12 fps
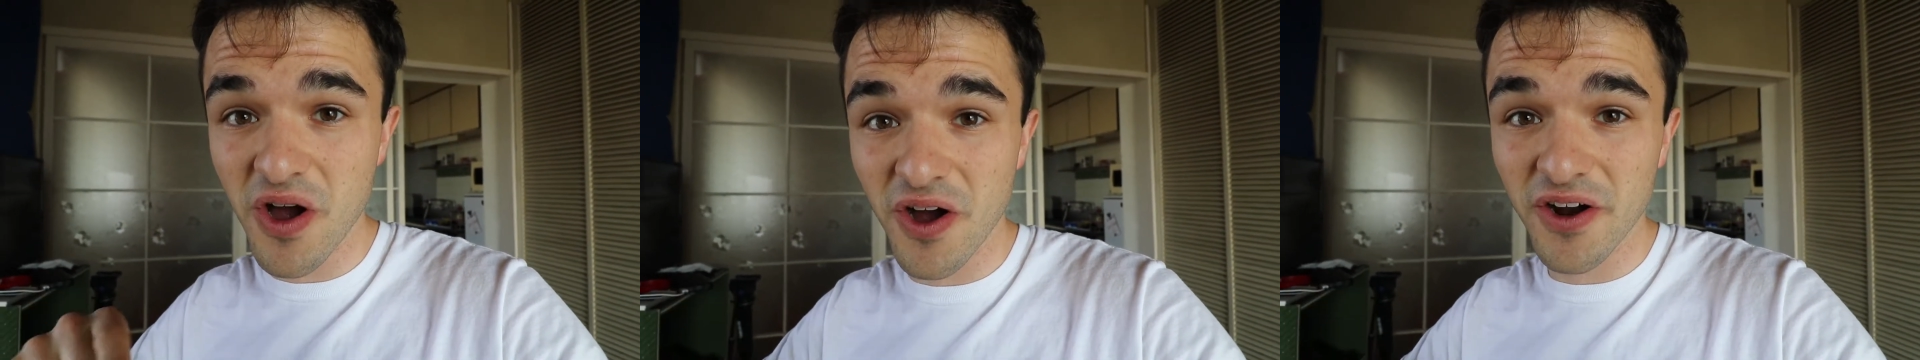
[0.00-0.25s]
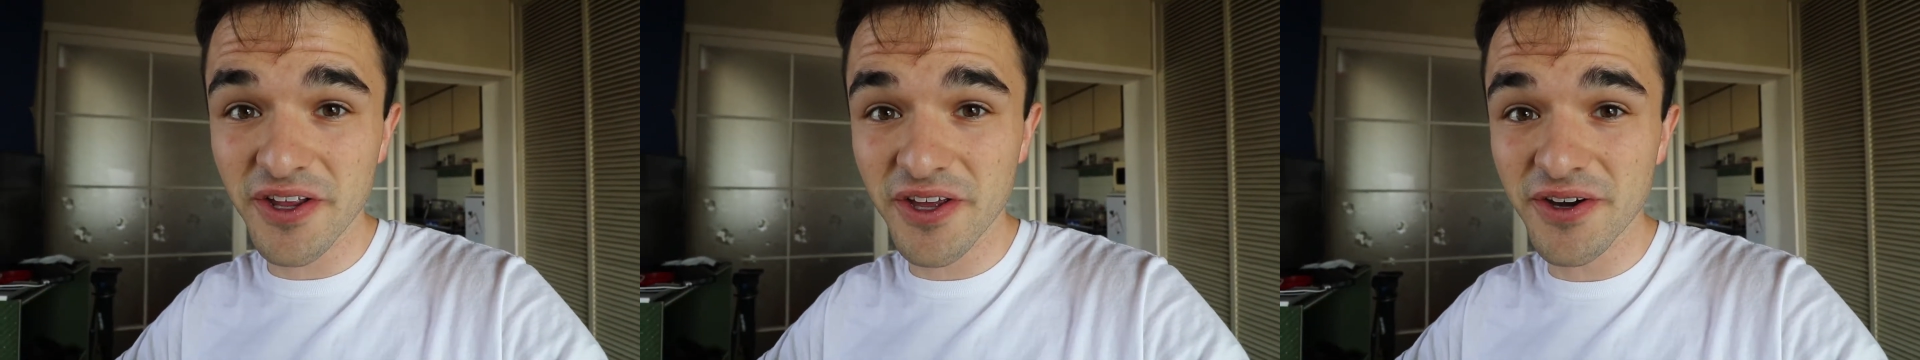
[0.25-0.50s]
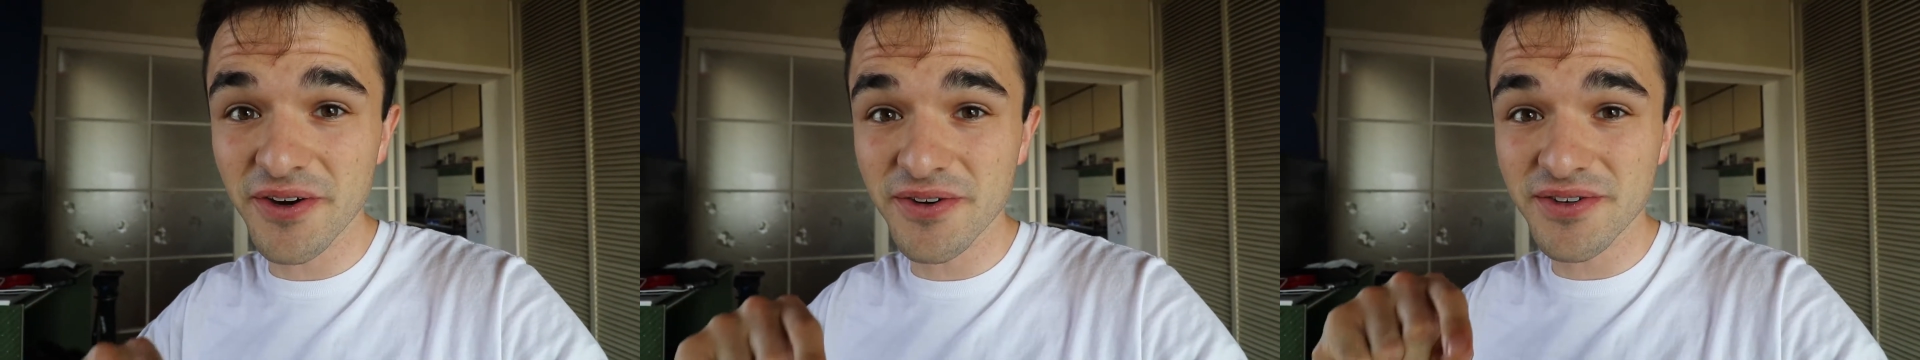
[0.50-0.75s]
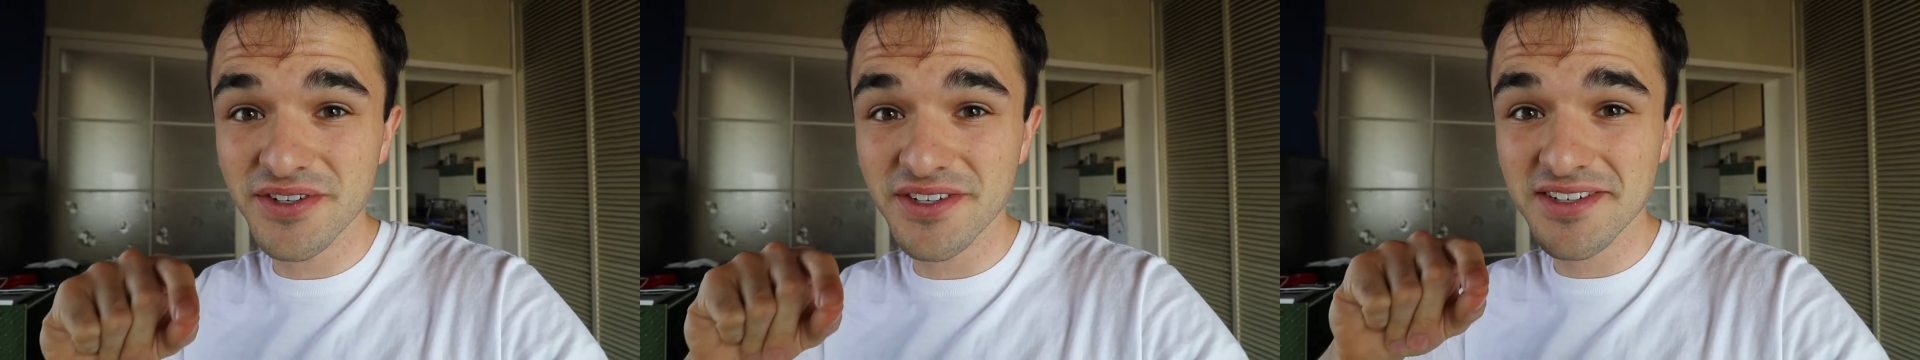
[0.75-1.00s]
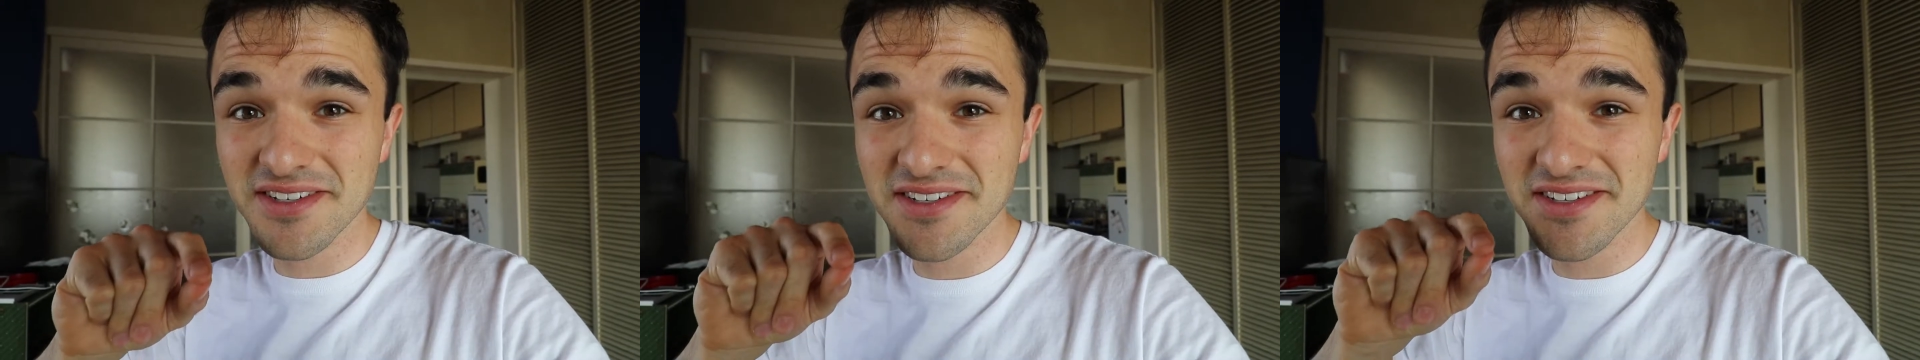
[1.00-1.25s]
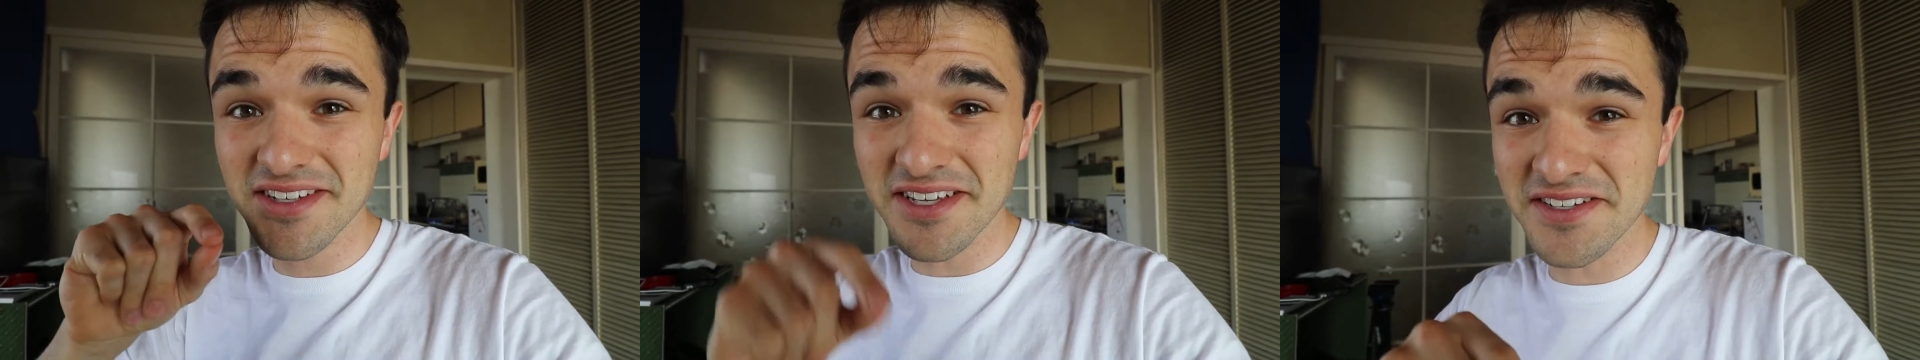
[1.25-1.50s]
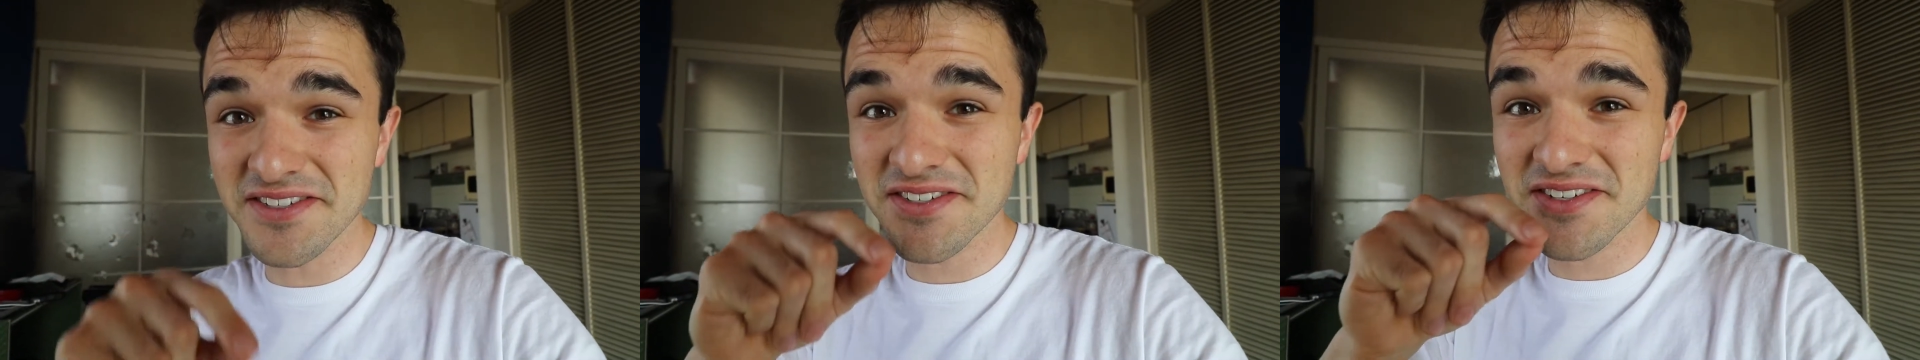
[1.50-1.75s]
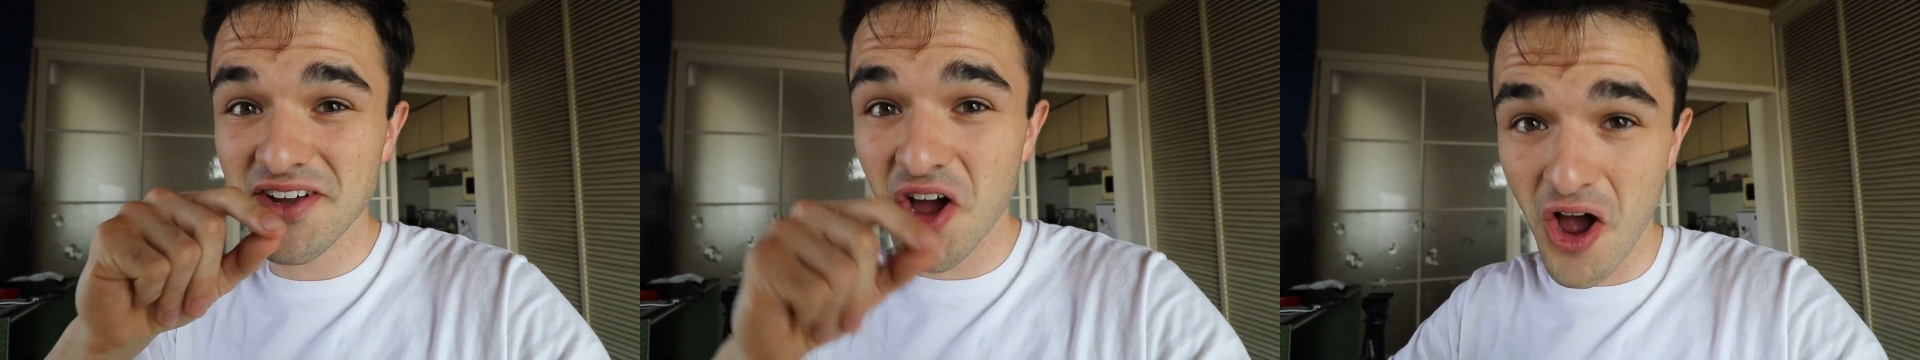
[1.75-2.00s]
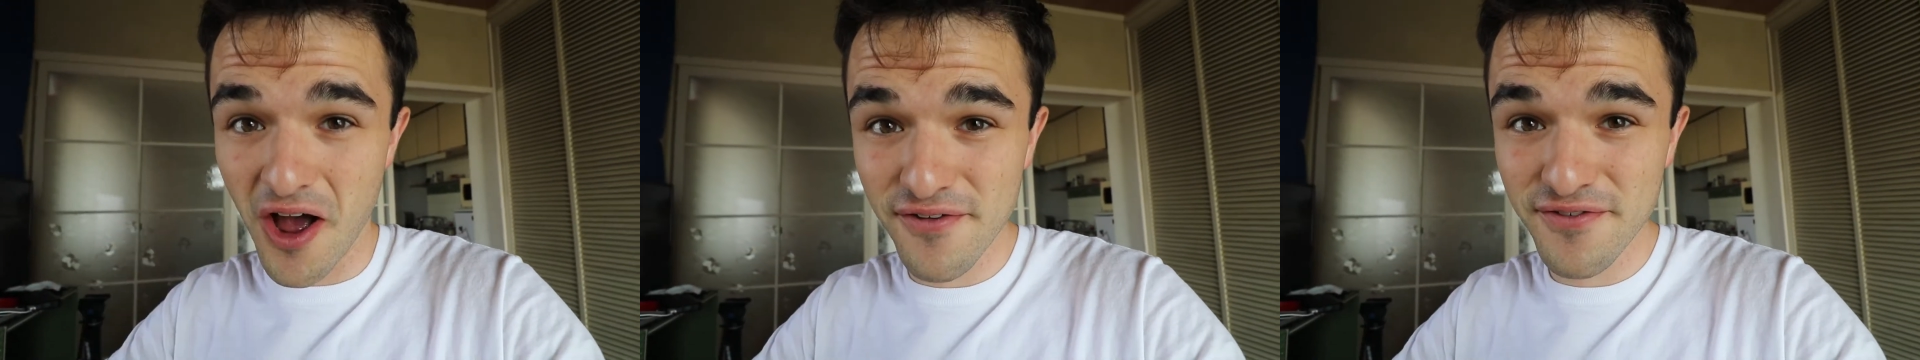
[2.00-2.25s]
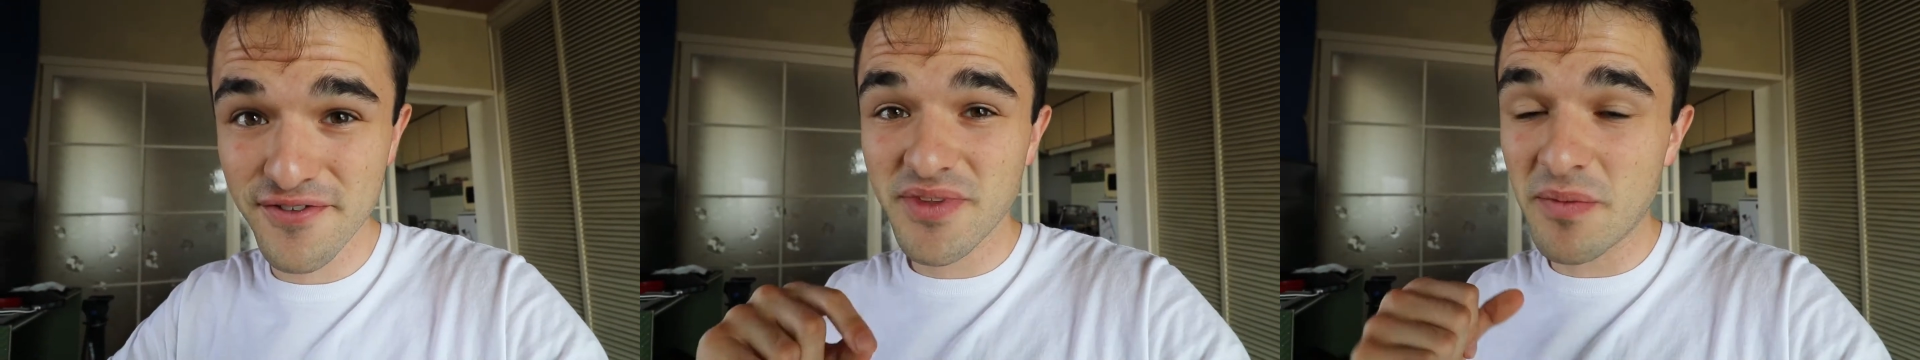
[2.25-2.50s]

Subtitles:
audio is off.